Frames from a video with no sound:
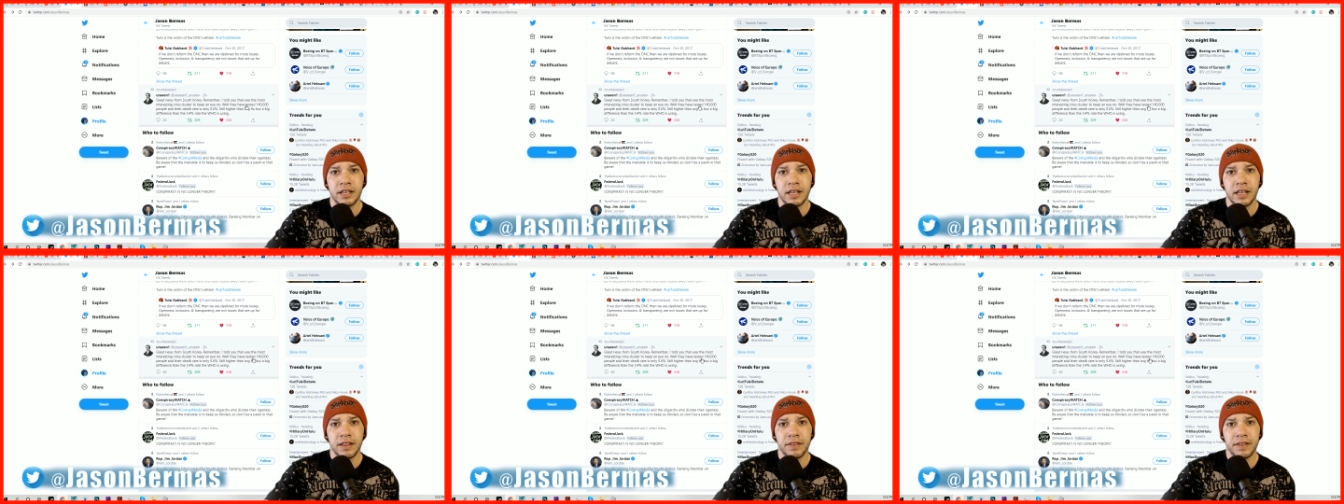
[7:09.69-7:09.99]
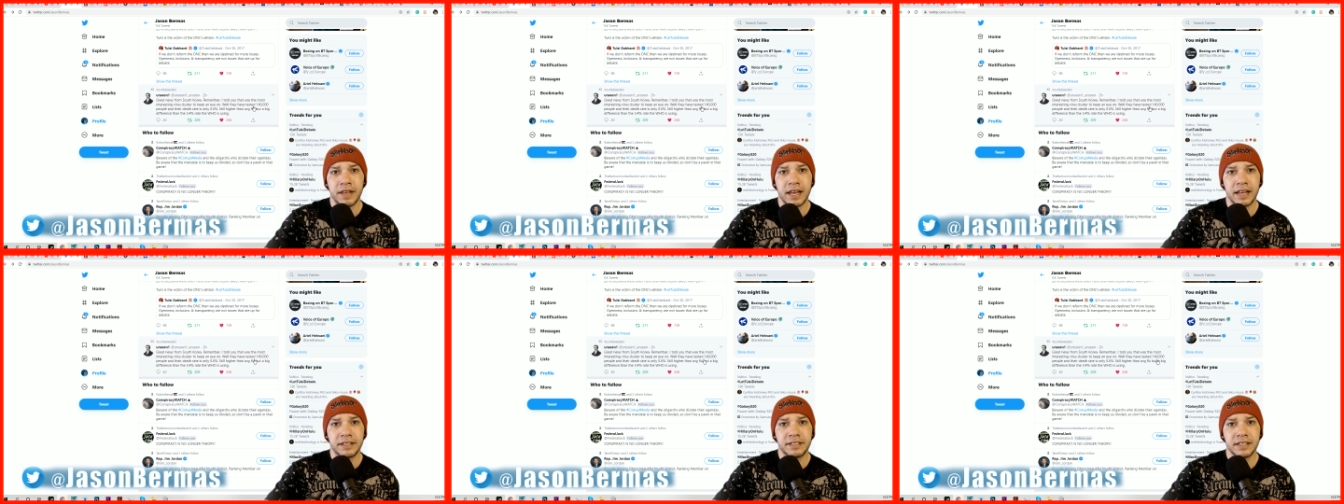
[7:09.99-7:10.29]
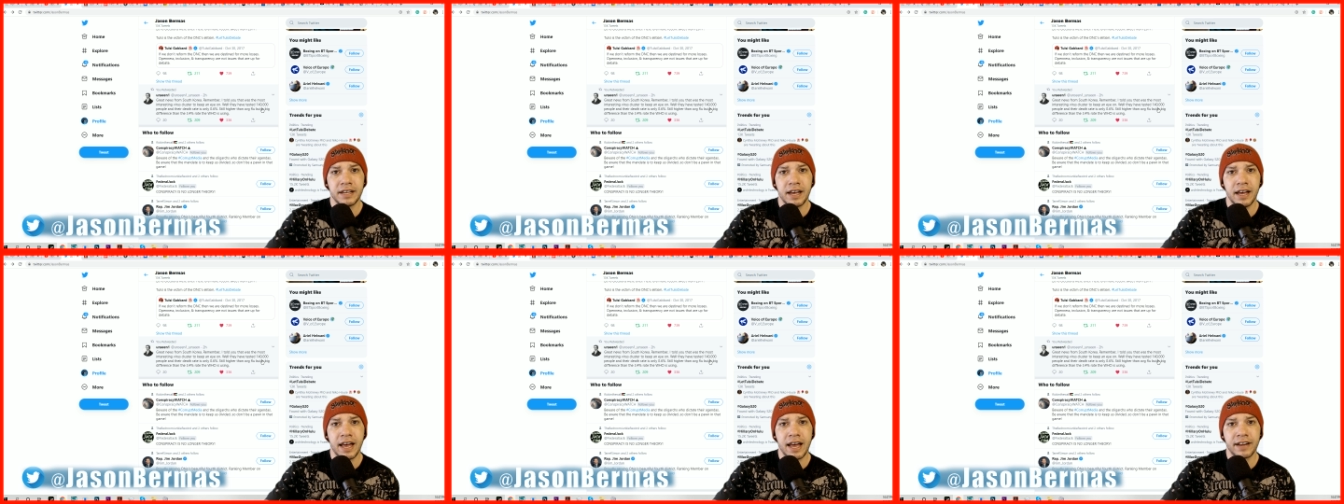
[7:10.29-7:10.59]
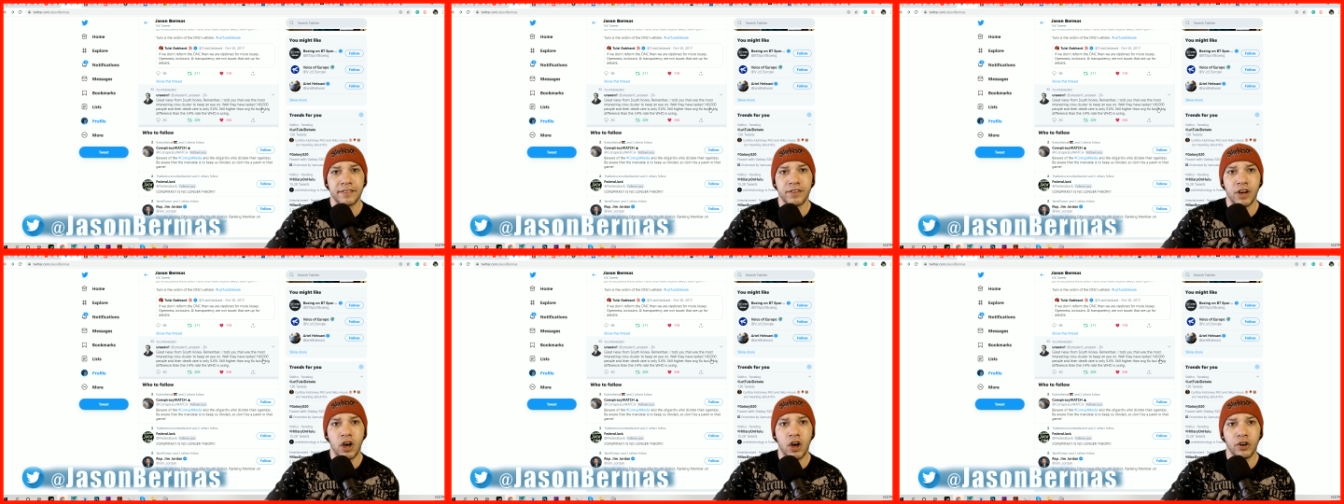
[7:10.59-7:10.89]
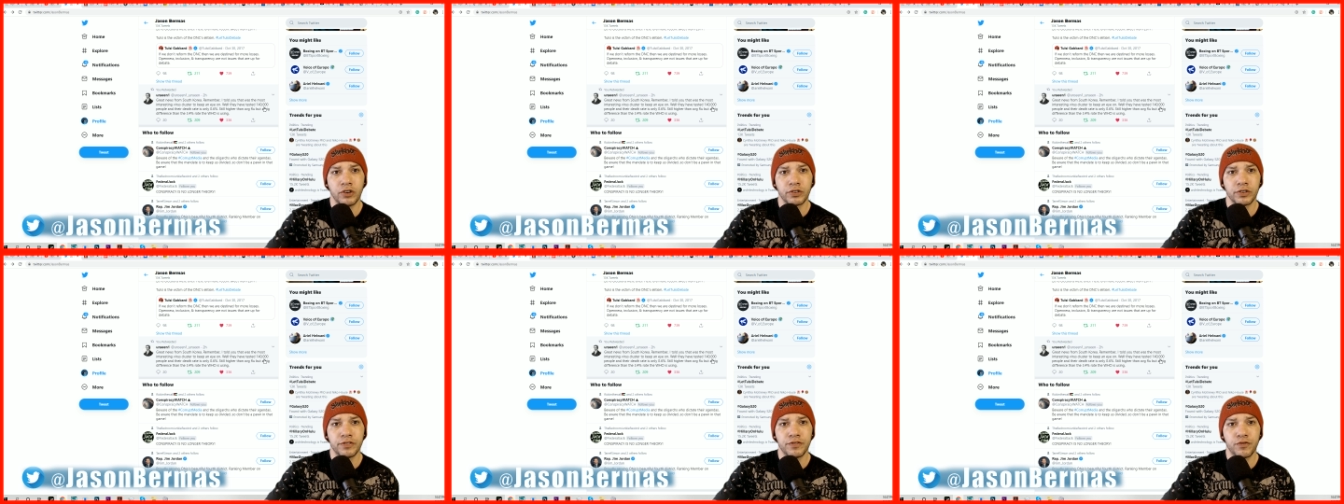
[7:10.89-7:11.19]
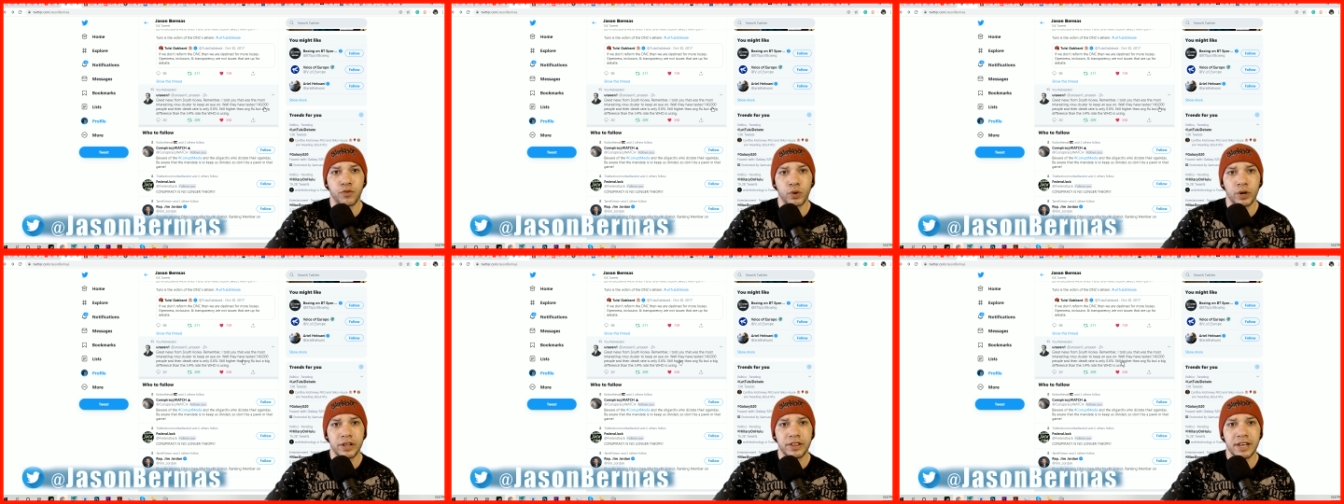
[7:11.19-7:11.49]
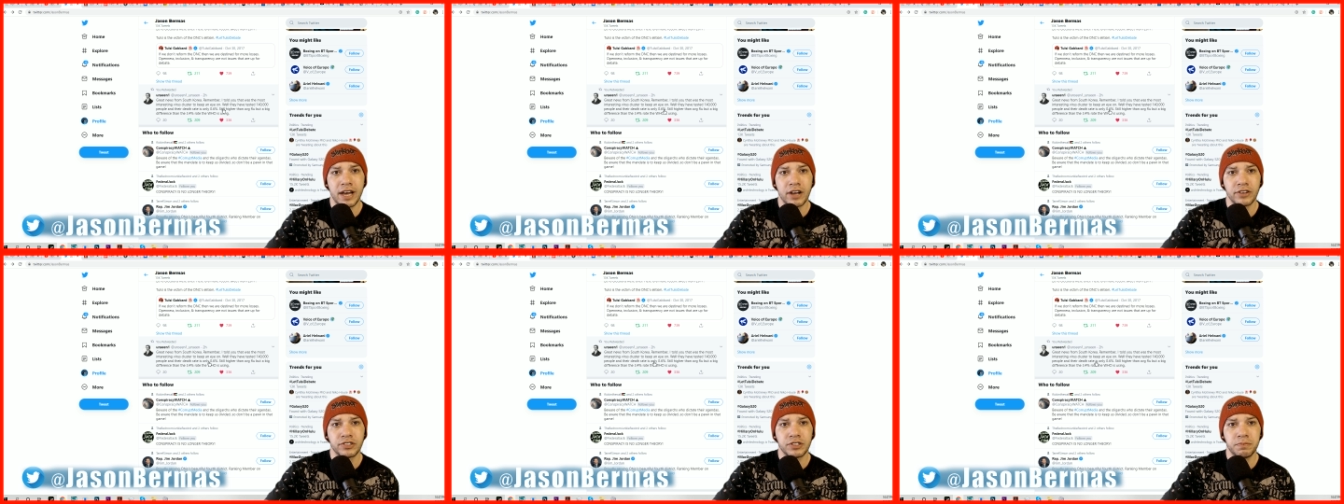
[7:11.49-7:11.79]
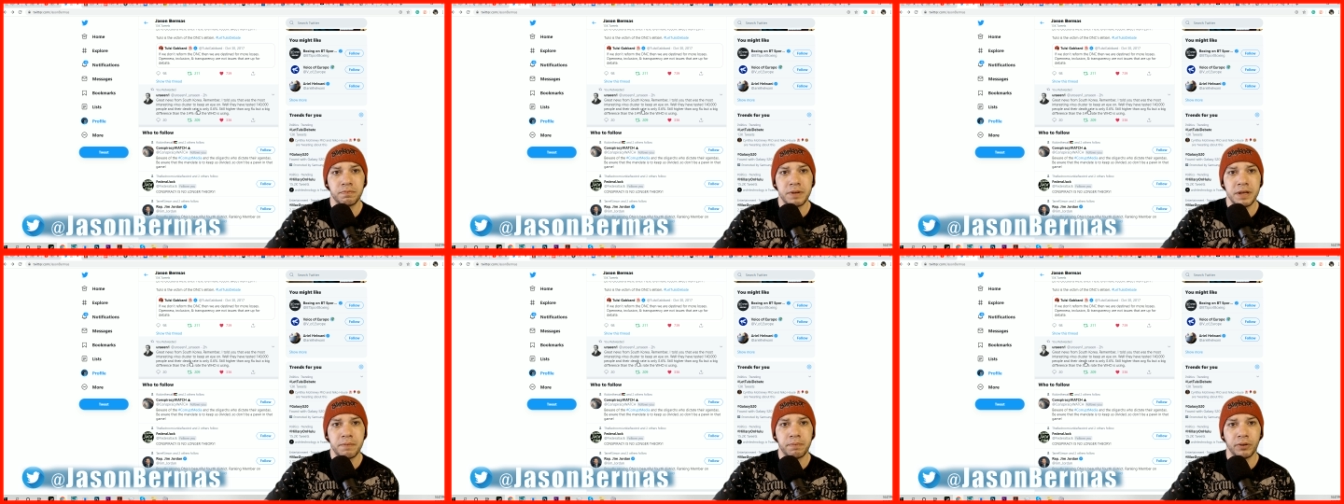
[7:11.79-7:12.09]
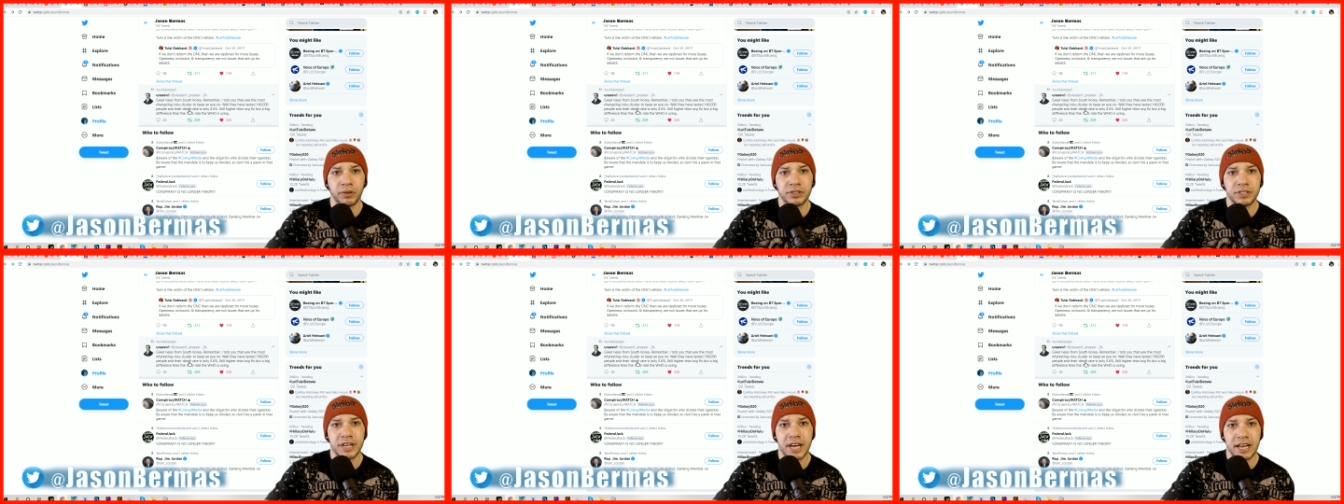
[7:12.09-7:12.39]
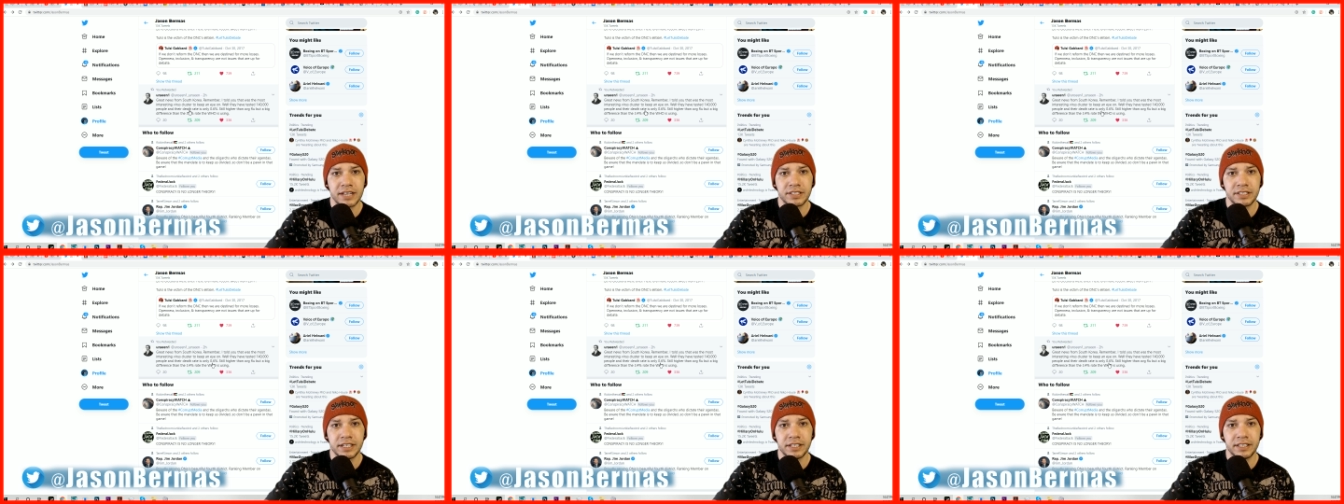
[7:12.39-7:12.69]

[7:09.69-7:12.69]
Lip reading: that out of 140,000 people tested,